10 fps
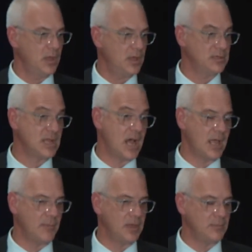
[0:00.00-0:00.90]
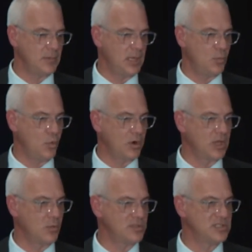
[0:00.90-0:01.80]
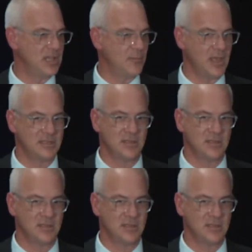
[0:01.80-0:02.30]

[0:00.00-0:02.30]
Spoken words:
time and working with CMS